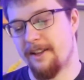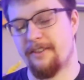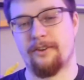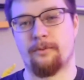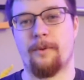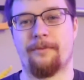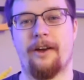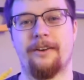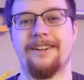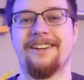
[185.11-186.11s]
that just whips
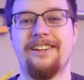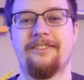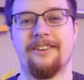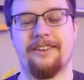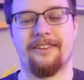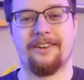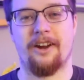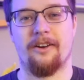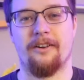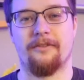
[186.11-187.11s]
out and easily takes
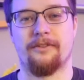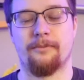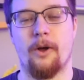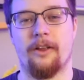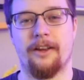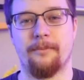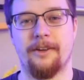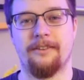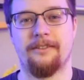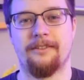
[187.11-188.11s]
care of small
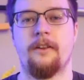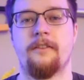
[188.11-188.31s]
enemies.